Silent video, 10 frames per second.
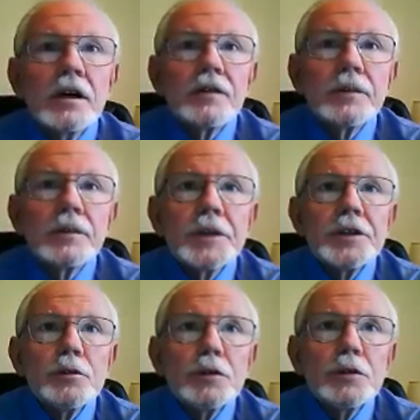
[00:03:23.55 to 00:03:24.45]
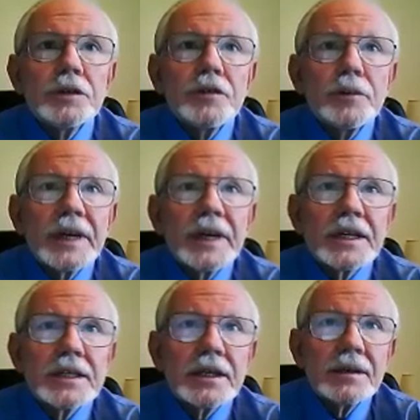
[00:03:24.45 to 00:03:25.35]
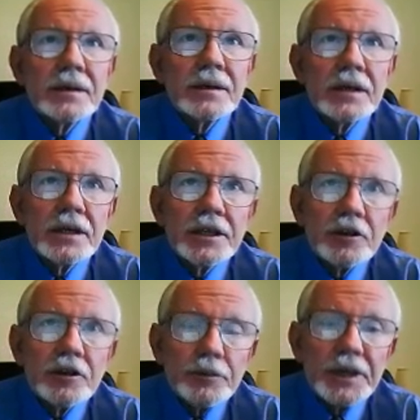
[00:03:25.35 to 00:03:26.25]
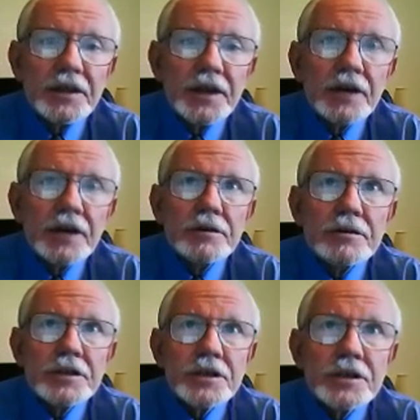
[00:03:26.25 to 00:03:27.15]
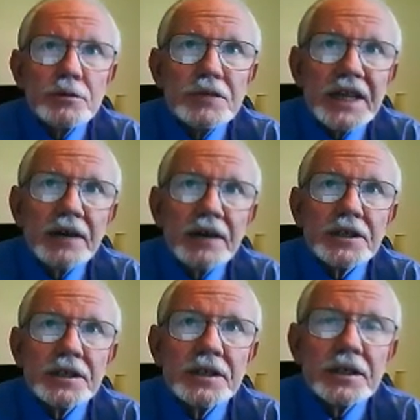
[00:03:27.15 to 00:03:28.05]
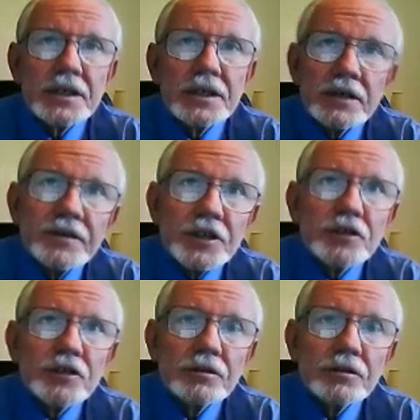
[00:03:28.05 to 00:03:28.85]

From the dawn of humanity, there have been those who doubted the official